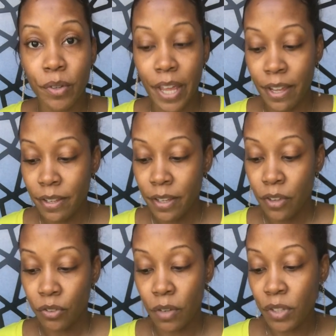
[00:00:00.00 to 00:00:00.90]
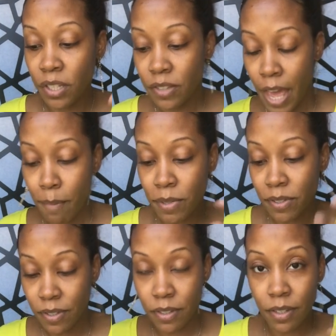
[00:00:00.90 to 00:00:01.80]
Okay, so everything
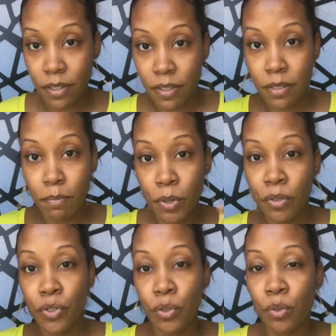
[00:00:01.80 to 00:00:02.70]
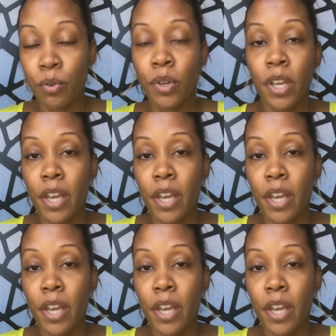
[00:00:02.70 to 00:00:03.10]
happens in the spiritual